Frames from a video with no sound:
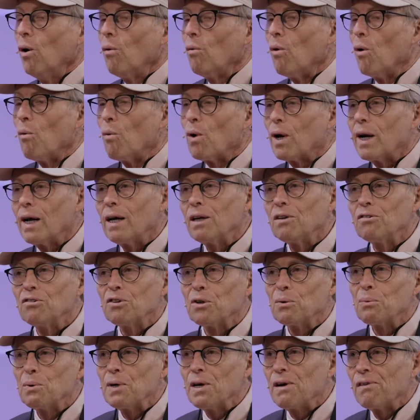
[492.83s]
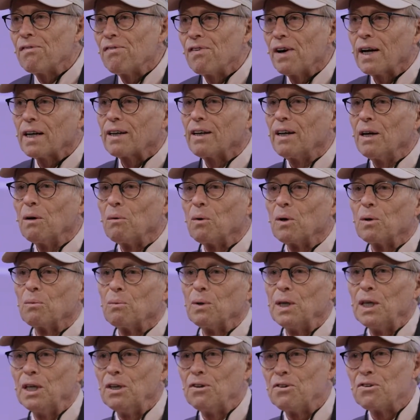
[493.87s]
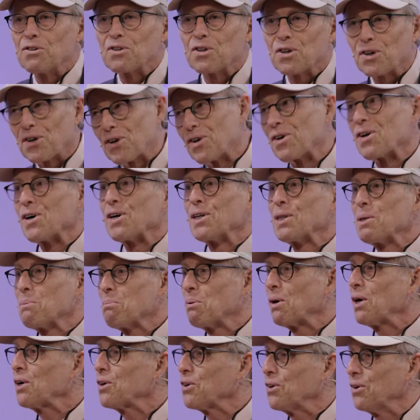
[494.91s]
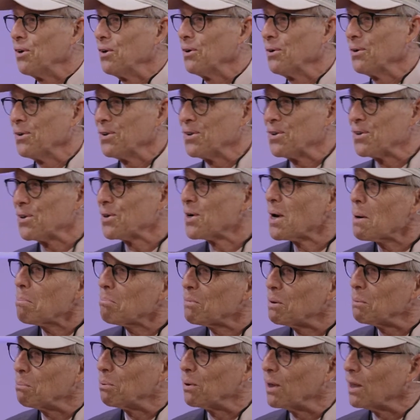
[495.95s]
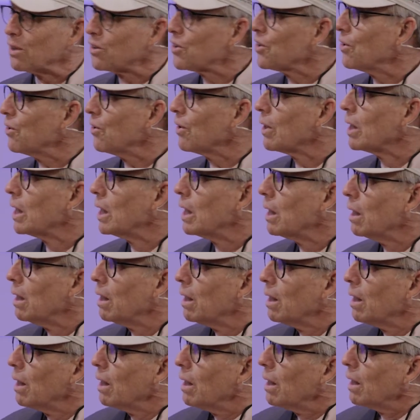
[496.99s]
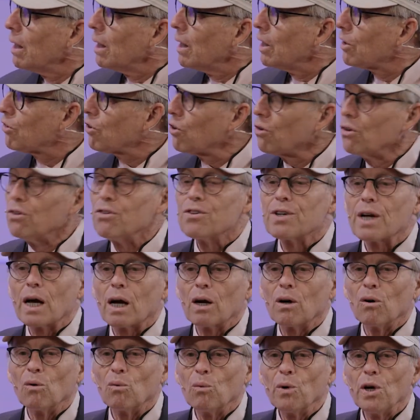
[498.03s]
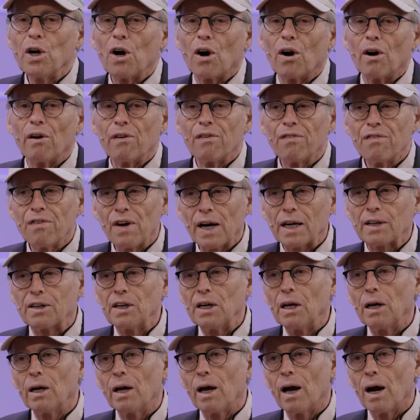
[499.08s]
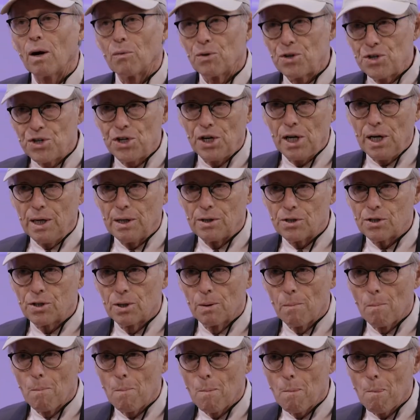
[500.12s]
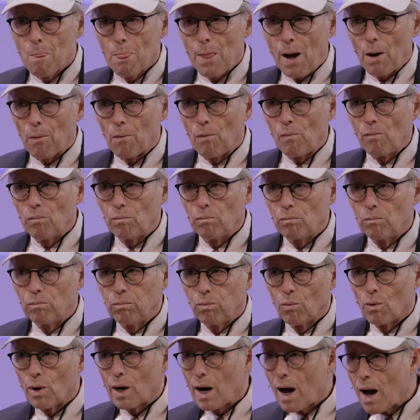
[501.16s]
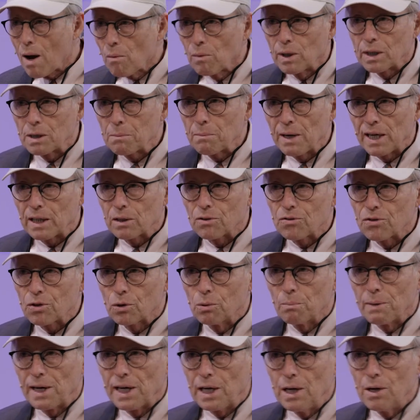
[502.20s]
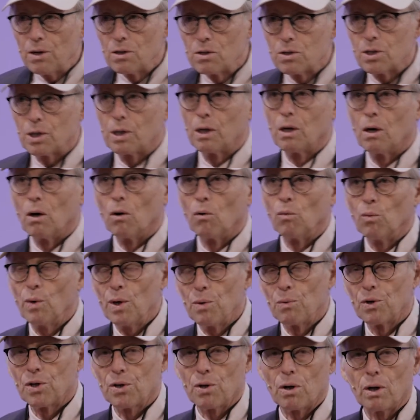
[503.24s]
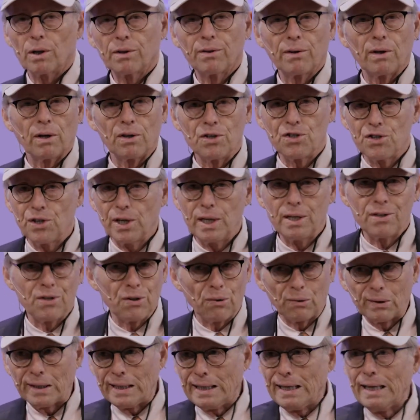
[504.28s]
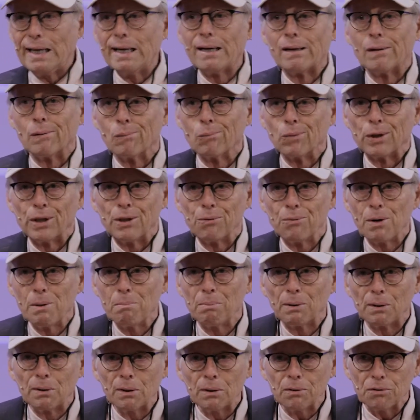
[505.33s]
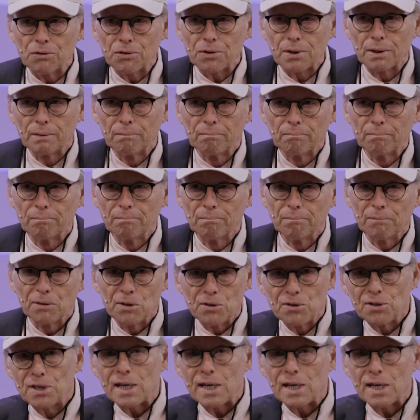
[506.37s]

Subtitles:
Well, what else are we affecting when we turn on the pressure or turn up the pressure? It turns out we are affecting our genes. Now, when I went to medical school many years ago, we were taught that our genes, you only needed them when you reproduced. Your